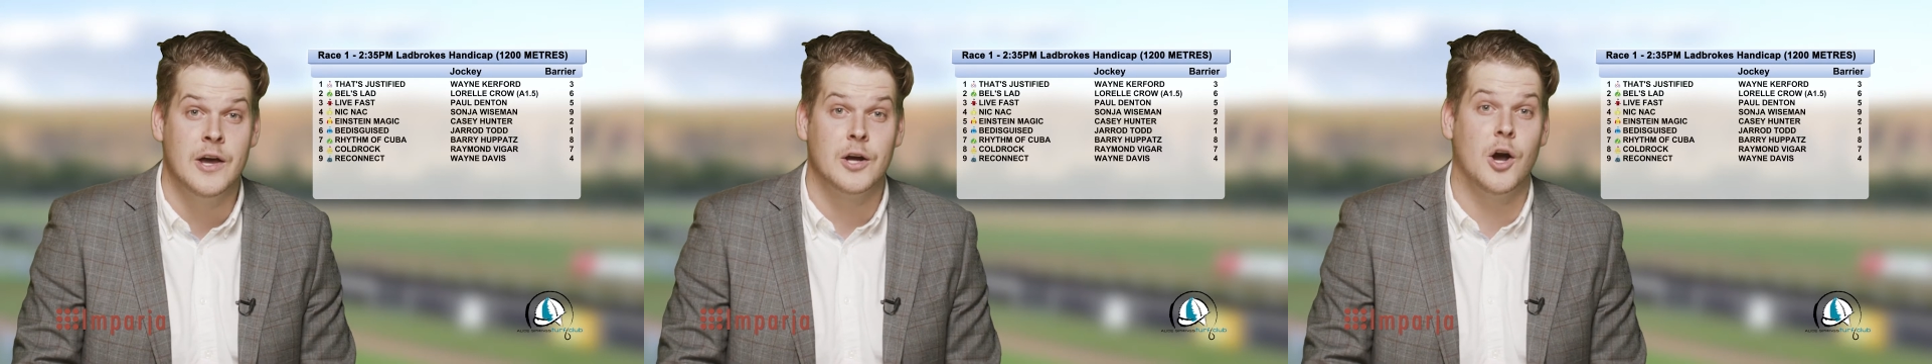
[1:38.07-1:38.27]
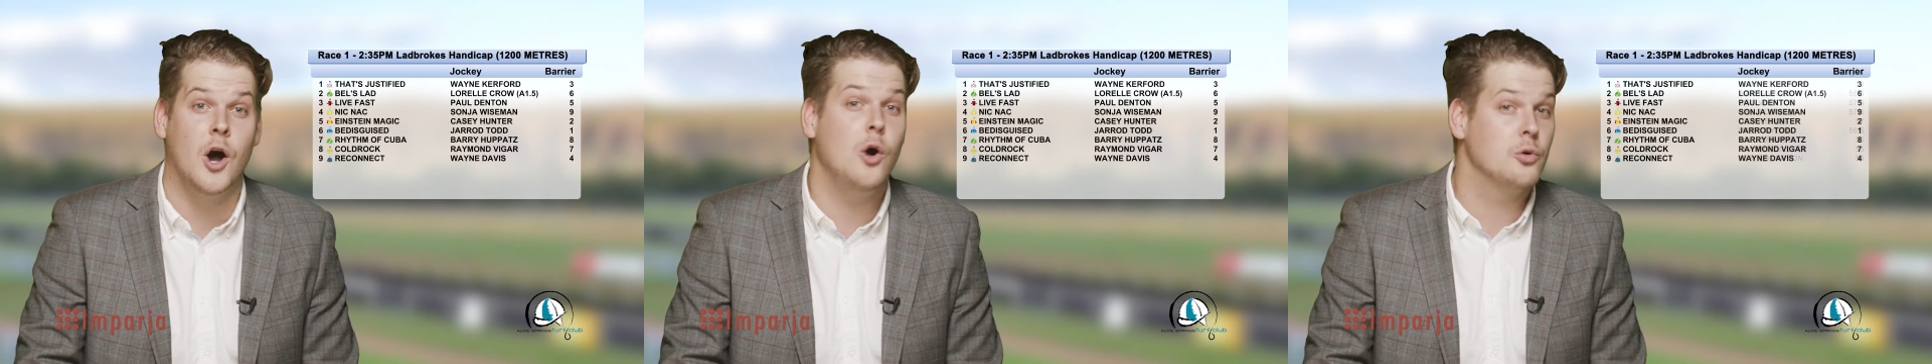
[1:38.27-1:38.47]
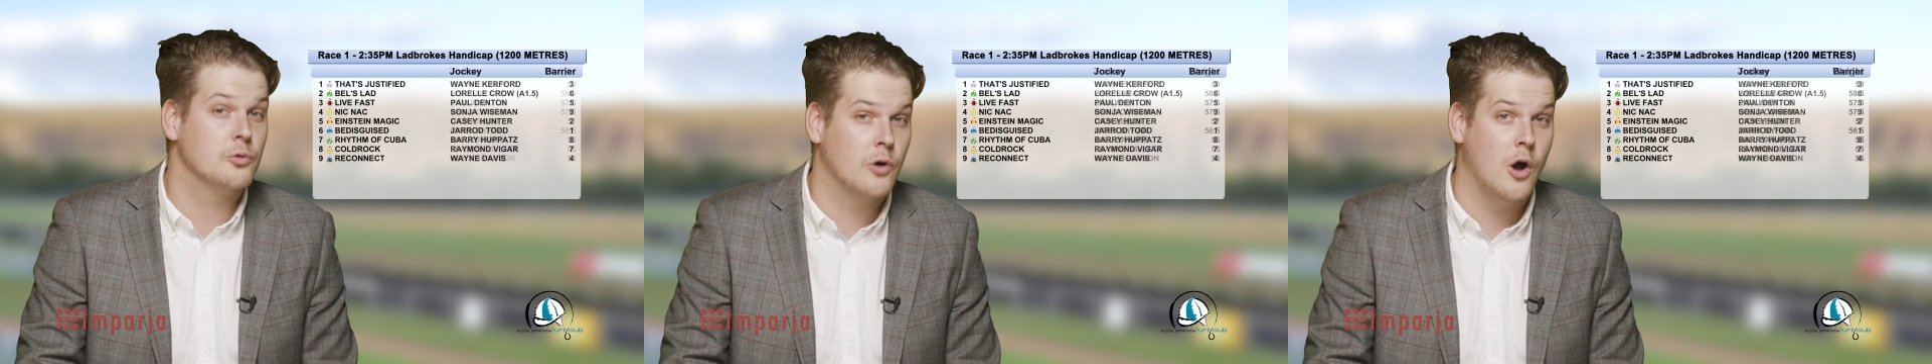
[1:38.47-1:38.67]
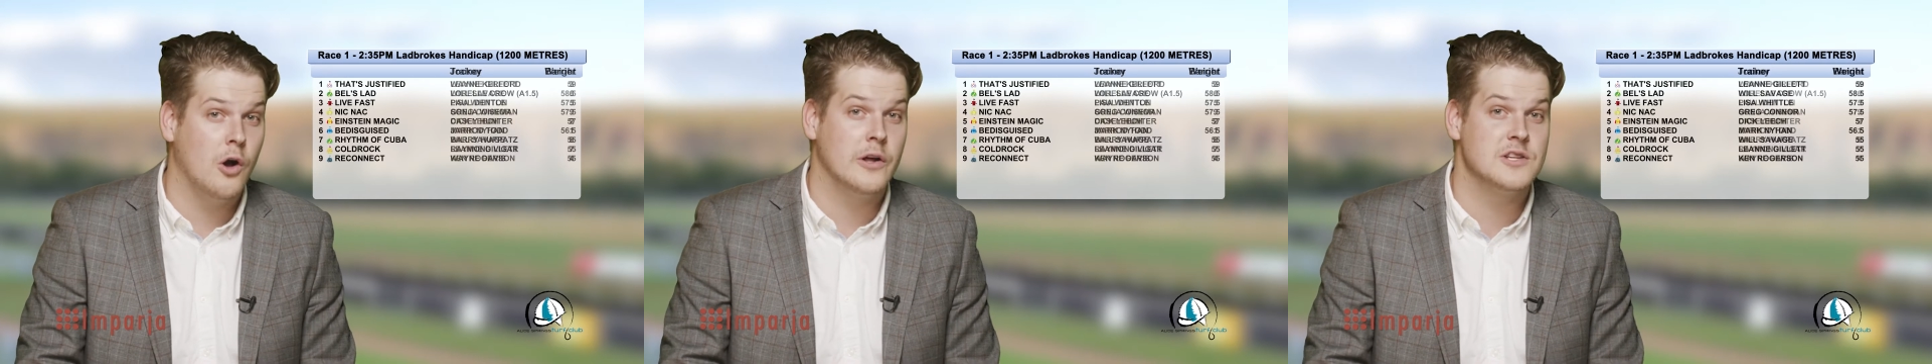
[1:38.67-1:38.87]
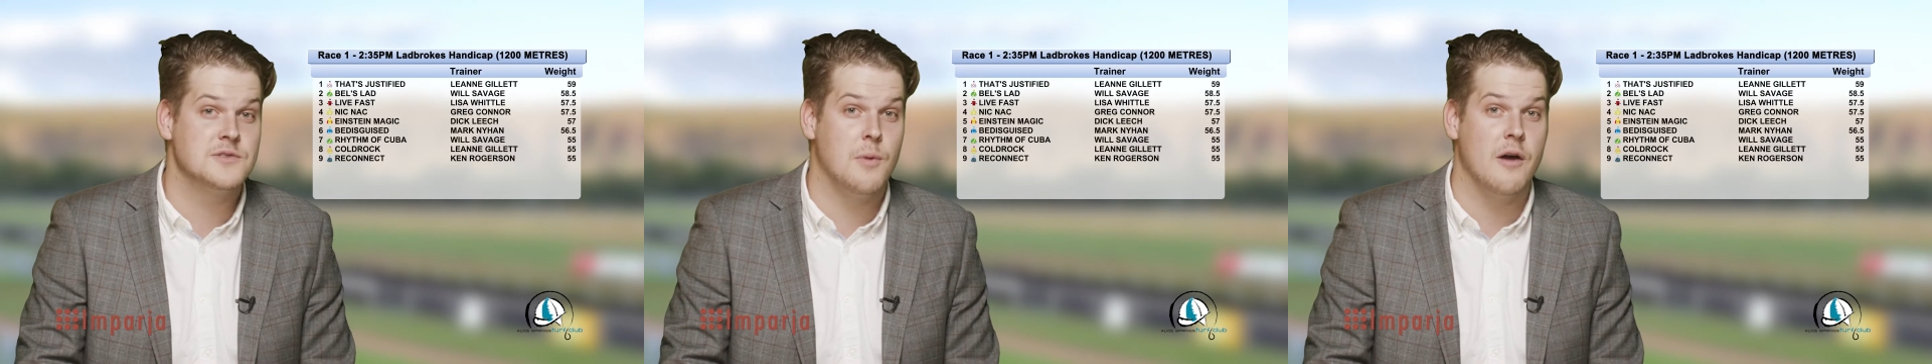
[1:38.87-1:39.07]
Cold
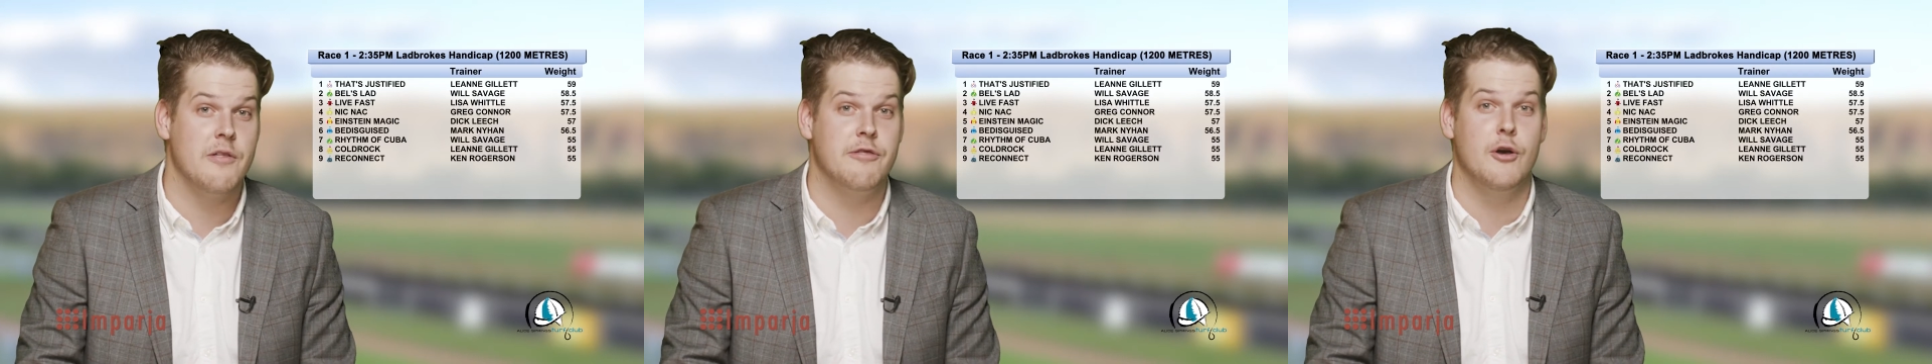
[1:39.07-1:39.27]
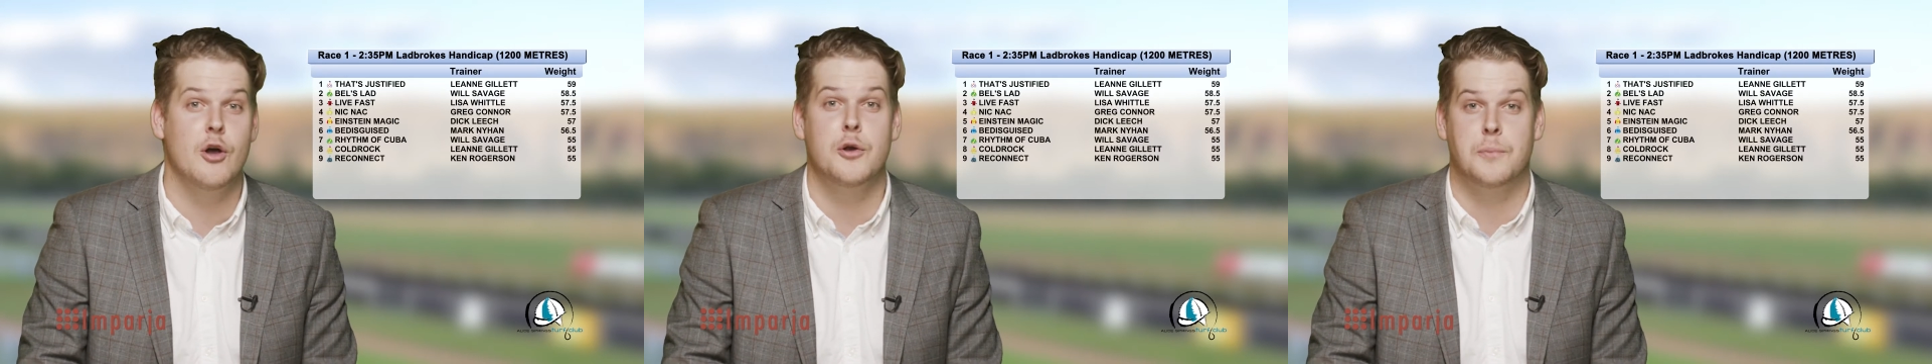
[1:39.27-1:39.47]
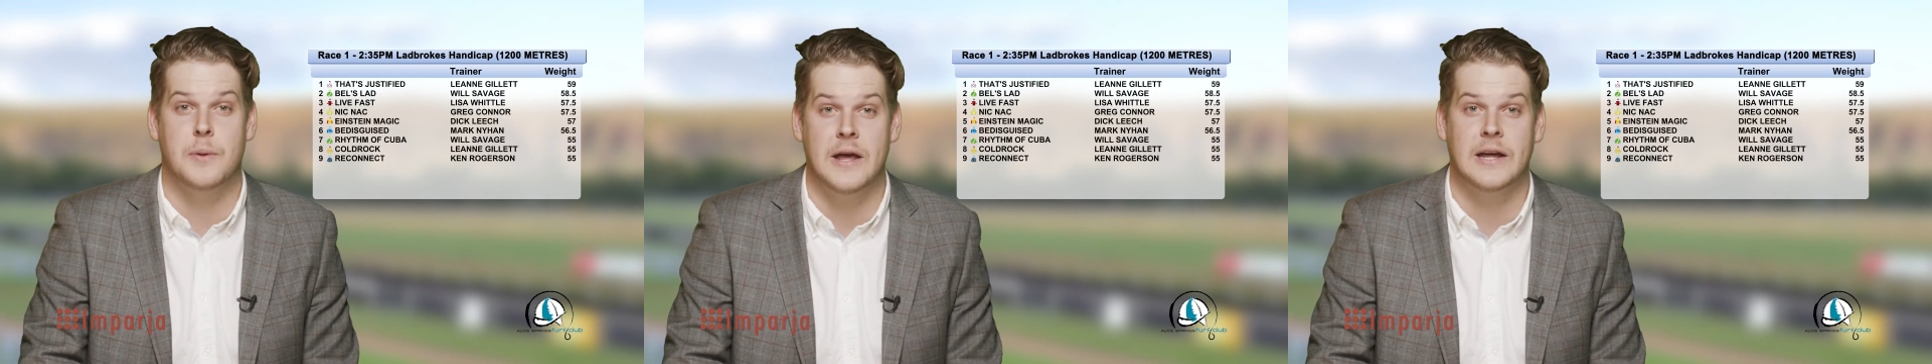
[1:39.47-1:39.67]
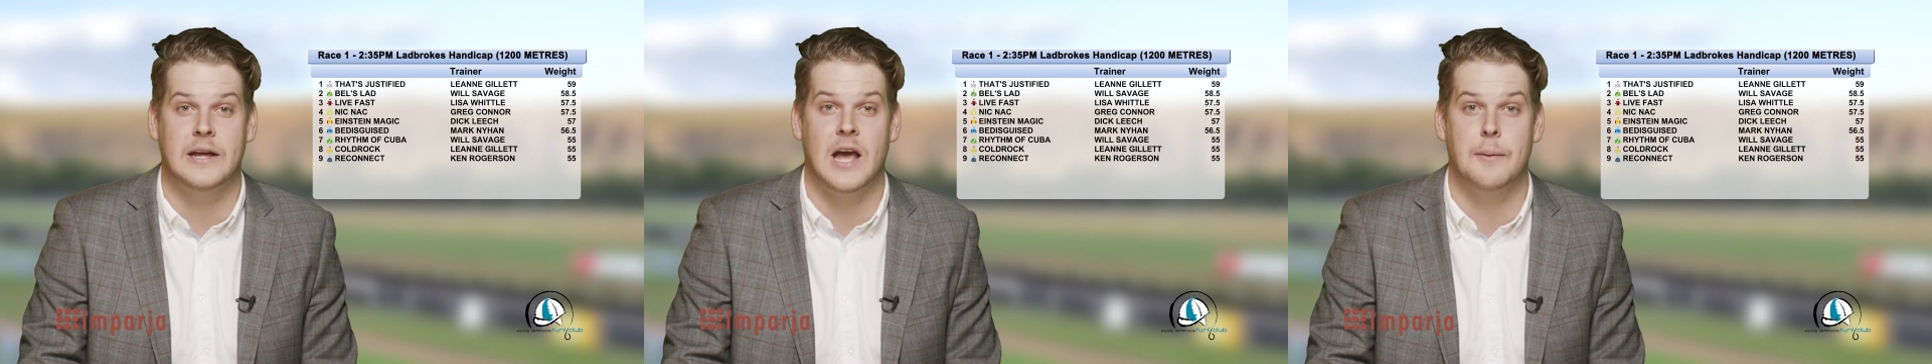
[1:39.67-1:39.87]
Rock is my third pick,